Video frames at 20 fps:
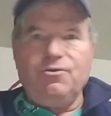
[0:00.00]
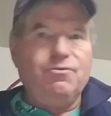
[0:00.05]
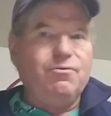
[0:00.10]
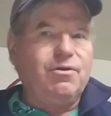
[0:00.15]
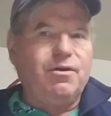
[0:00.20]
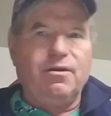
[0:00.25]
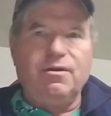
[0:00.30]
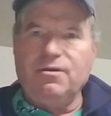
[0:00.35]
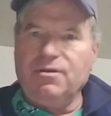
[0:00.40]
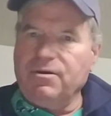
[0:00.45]
You
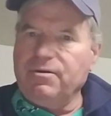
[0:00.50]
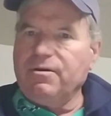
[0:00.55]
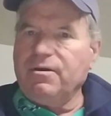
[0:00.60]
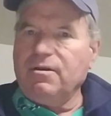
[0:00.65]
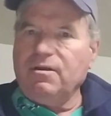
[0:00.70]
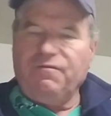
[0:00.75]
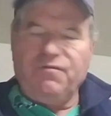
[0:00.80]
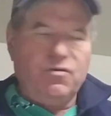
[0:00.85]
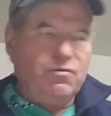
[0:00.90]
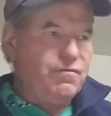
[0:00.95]
can do
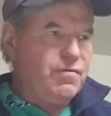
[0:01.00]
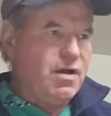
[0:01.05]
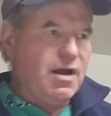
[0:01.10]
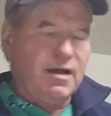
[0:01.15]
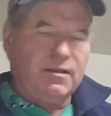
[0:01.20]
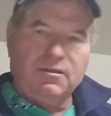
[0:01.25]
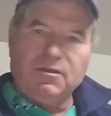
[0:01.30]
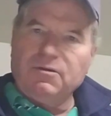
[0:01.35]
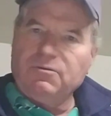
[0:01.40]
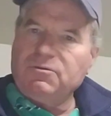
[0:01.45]
it. If you've
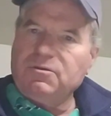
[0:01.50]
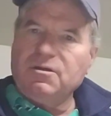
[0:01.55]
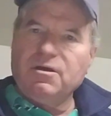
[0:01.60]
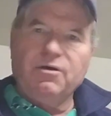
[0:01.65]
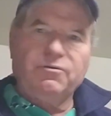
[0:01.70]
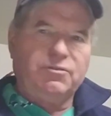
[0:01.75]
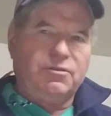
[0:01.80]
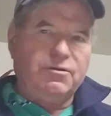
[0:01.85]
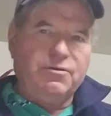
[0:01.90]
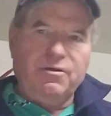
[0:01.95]
got those
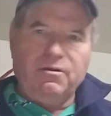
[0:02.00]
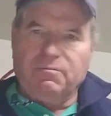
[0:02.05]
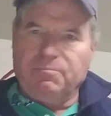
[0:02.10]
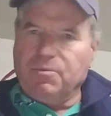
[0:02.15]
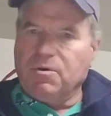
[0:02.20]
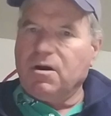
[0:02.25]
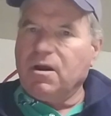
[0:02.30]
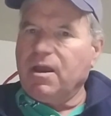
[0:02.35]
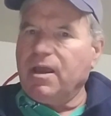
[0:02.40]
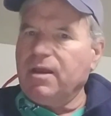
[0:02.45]
notes in your
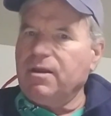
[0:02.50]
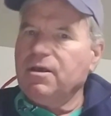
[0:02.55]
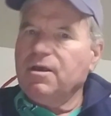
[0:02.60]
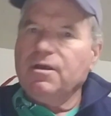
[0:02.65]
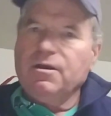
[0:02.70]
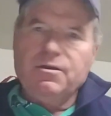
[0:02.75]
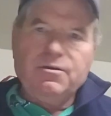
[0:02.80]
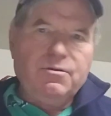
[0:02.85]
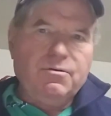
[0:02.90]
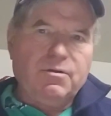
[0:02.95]
brain,
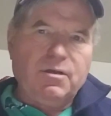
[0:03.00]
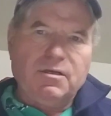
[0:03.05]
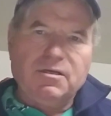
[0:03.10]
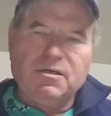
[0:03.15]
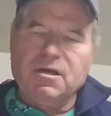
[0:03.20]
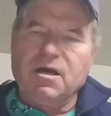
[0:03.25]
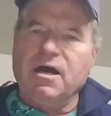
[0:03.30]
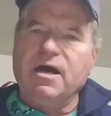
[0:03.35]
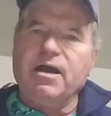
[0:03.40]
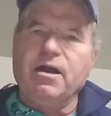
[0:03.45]
you can
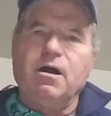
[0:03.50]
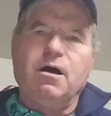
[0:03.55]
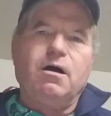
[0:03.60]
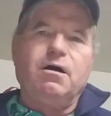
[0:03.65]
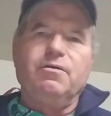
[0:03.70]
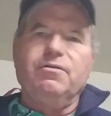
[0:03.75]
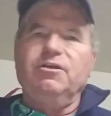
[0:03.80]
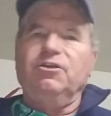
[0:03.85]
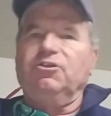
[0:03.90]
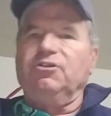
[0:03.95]
tie
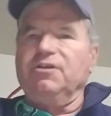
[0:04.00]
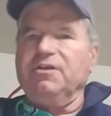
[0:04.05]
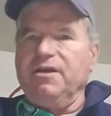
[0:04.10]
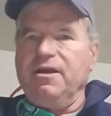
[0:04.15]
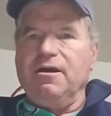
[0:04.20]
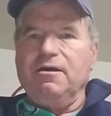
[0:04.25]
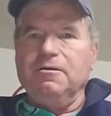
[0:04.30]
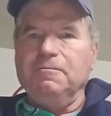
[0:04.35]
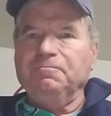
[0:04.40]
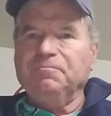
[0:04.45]
all this
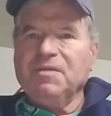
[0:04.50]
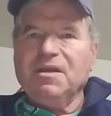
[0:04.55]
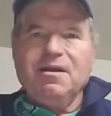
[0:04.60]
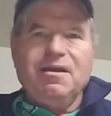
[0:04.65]
together.